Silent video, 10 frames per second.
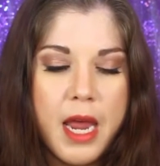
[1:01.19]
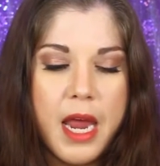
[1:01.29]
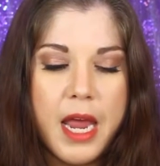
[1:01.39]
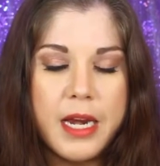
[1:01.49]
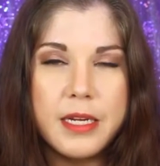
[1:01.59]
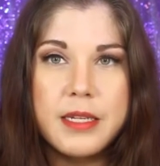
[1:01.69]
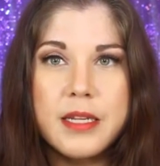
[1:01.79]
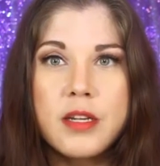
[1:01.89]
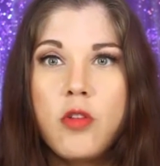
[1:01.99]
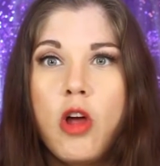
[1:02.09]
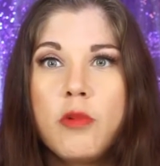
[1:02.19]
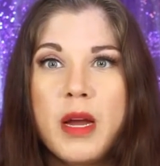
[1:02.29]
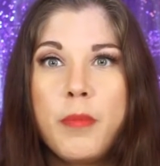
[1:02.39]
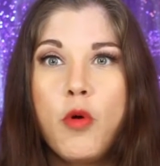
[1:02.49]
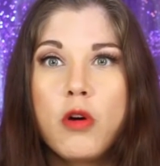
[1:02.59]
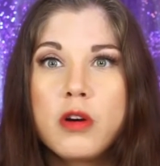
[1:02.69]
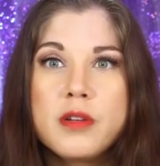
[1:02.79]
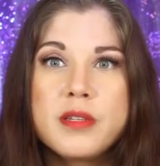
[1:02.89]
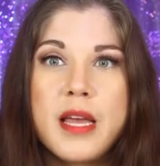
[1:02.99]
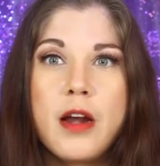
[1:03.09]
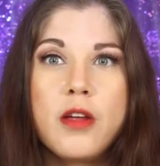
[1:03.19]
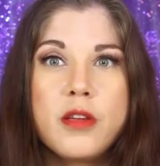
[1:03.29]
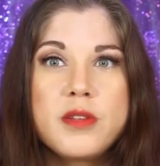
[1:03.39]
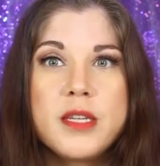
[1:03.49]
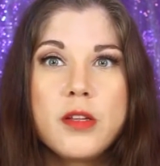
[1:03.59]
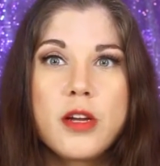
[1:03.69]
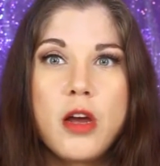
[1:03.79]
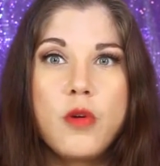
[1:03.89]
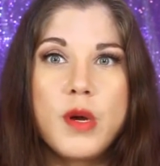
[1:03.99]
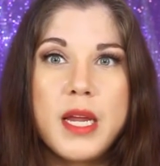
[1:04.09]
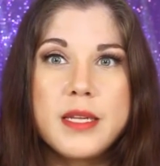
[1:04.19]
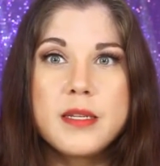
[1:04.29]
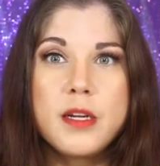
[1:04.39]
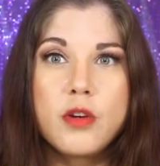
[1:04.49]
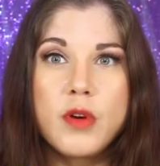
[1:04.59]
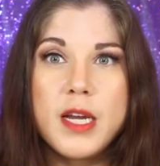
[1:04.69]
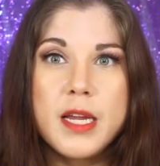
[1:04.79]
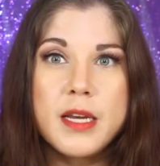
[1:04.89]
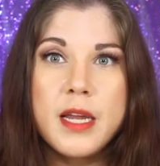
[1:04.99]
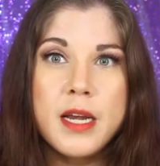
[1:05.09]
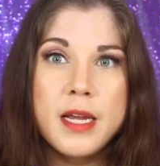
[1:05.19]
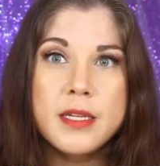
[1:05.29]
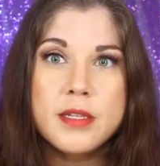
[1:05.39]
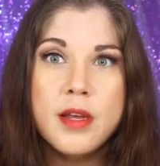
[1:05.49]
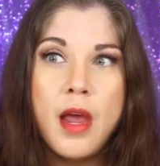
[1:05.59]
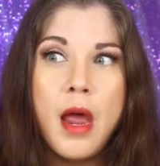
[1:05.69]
and it doesn't clog my pores. And although silicone is an ingredient in it,